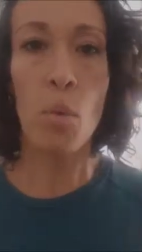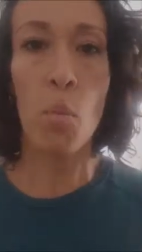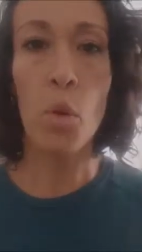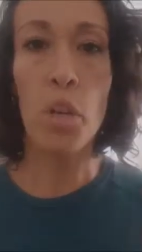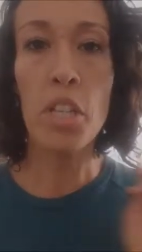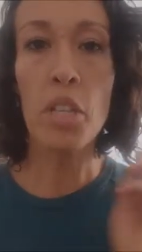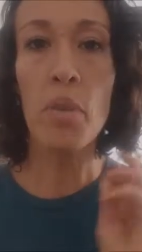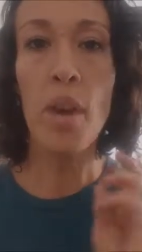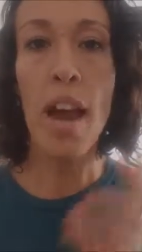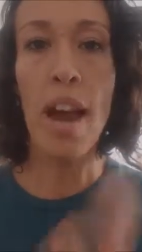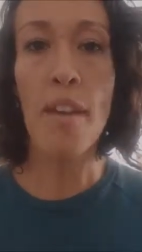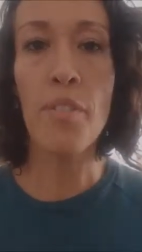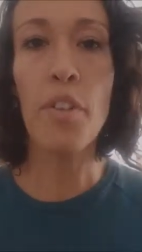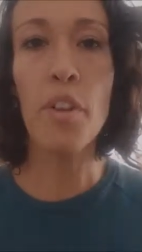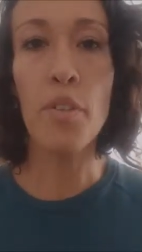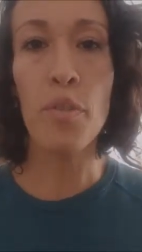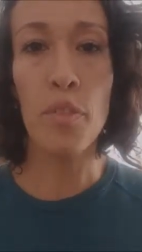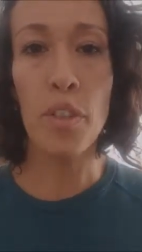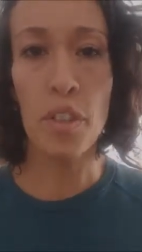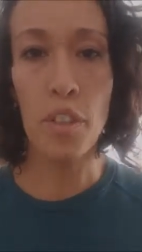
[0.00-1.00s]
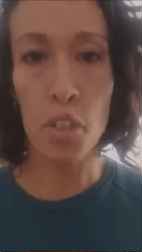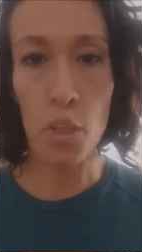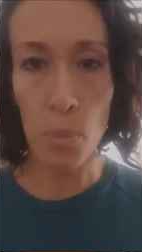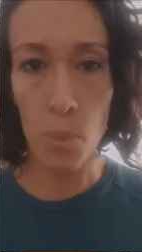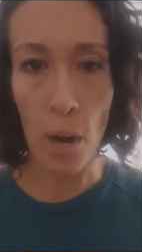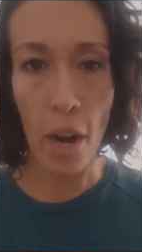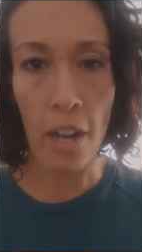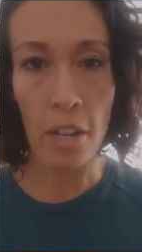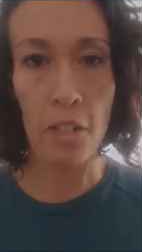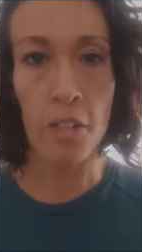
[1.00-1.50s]
When you have your finished
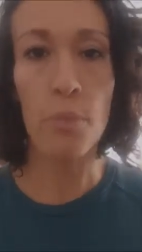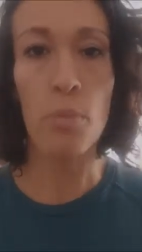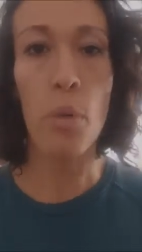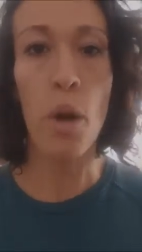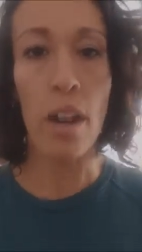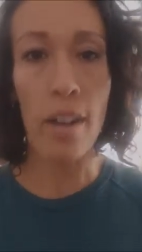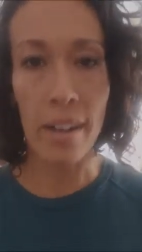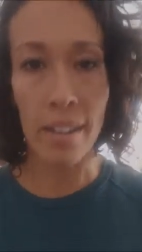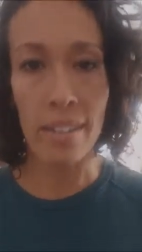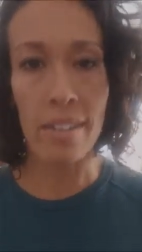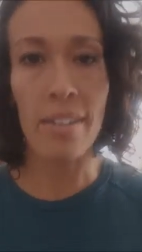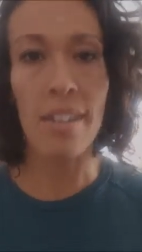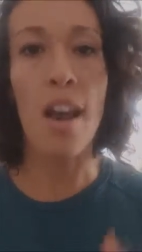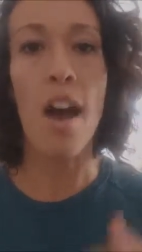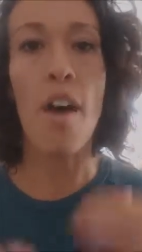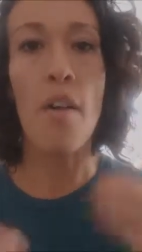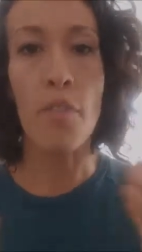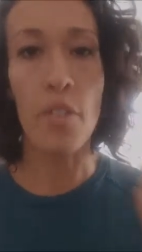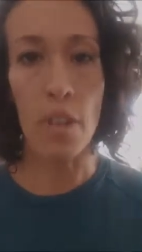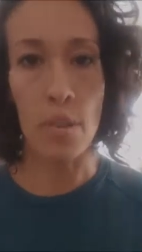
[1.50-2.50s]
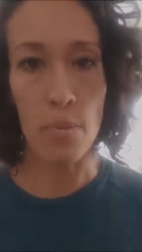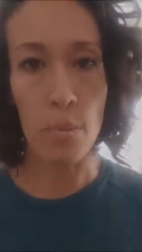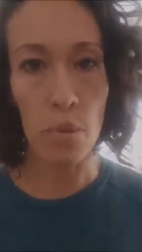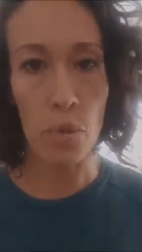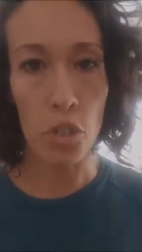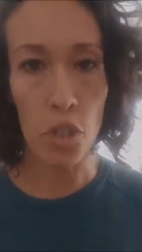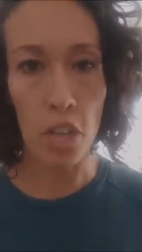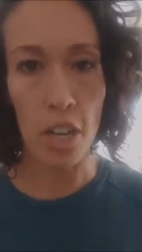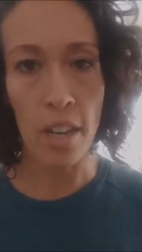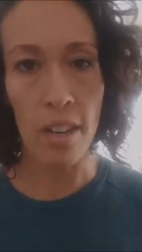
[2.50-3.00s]
product of
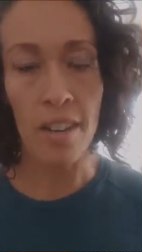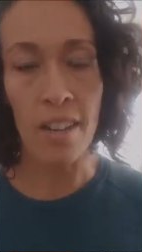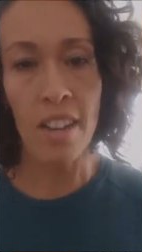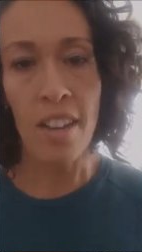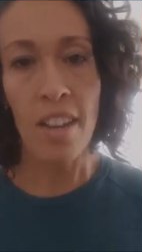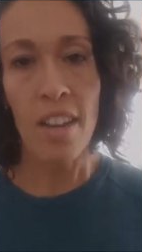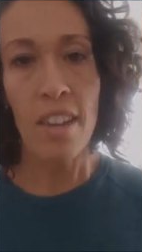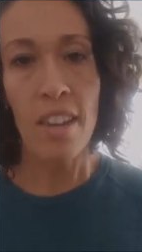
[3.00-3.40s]
kombucha,